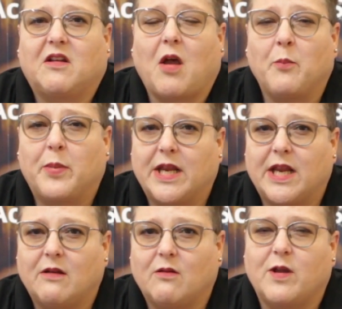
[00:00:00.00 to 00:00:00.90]

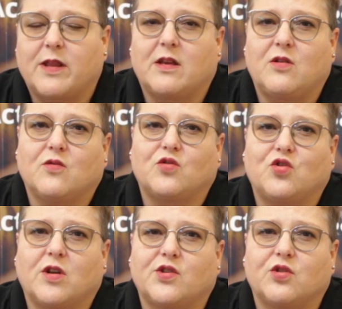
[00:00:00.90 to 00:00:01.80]
company within your
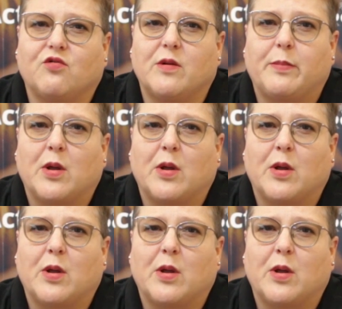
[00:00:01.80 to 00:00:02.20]
trust group,